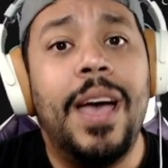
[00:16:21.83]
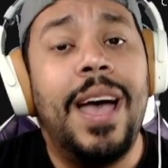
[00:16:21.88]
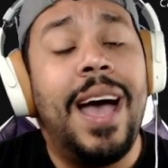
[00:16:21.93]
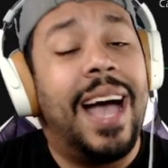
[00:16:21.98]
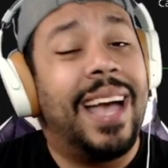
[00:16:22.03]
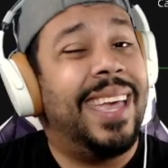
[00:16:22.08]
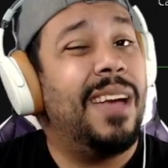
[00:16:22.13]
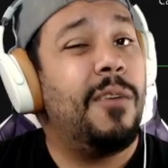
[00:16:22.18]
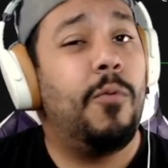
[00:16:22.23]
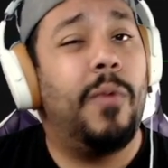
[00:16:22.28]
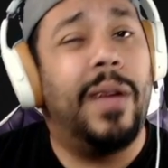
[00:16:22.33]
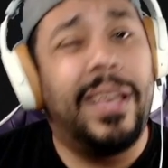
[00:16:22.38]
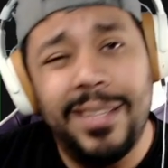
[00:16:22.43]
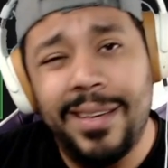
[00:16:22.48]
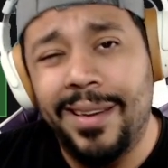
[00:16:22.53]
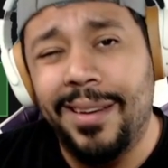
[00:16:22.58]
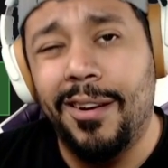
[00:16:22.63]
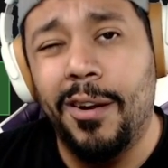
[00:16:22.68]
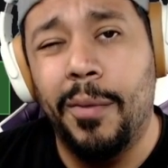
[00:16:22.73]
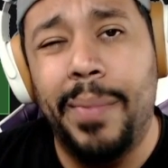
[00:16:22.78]
I can't wait to
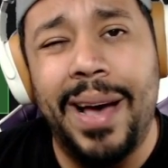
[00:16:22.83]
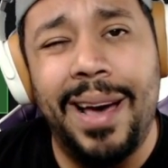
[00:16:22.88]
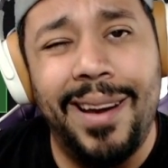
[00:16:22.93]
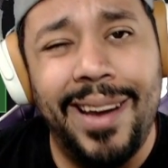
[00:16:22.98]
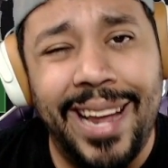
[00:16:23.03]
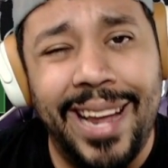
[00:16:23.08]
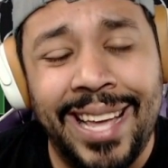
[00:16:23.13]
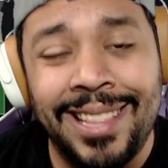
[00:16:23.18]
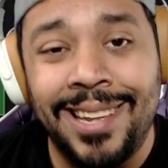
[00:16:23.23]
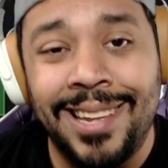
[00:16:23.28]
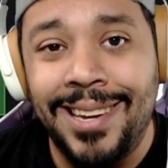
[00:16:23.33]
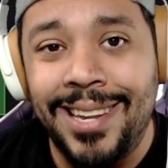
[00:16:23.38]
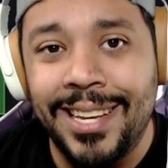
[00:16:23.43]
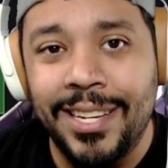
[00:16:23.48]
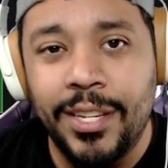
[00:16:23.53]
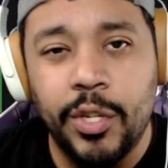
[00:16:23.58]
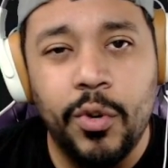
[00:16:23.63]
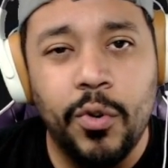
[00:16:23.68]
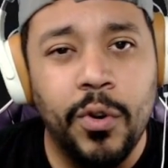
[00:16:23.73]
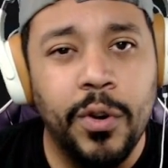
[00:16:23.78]
hear about it in the
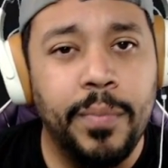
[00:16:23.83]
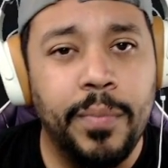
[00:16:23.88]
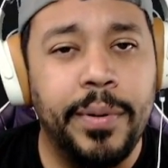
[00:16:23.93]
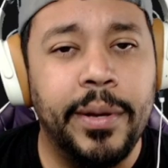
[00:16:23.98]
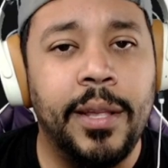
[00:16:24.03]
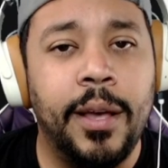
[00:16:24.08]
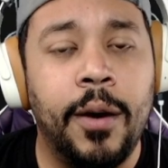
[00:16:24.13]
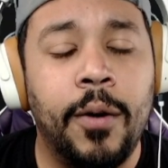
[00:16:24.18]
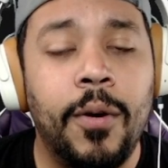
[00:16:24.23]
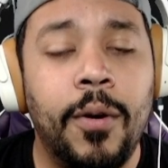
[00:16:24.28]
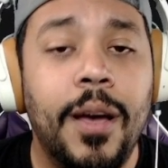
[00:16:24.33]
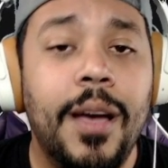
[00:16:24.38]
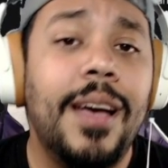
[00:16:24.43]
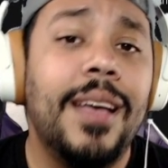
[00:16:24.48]
Discord below.